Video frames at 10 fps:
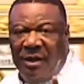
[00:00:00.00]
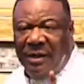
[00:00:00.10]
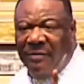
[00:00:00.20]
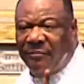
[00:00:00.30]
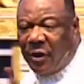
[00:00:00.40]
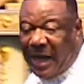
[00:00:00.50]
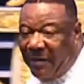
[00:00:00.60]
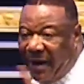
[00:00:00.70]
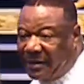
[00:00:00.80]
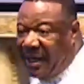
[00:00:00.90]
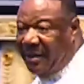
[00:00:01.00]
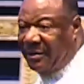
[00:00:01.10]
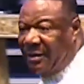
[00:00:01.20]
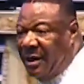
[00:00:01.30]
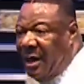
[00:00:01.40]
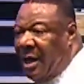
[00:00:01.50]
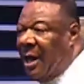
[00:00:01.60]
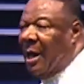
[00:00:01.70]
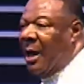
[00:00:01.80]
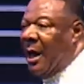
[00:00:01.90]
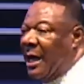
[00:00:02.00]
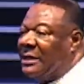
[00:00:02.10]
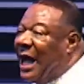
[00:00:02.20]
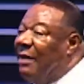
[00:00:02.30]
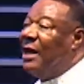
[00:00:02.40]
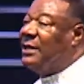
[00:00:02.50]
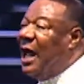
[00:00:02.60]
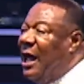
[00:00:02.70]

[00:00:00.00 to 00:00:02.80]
for character. And character